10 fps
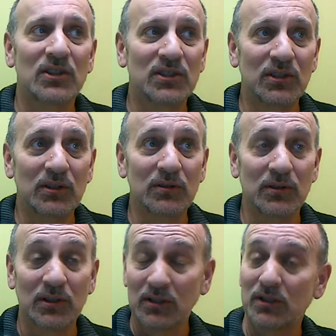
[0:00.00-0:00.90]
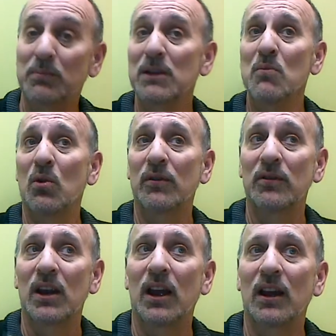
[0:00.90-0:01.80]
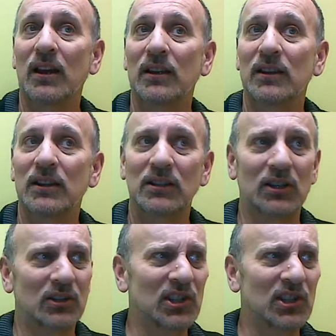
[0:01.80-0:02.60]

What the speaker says: to be more, you know,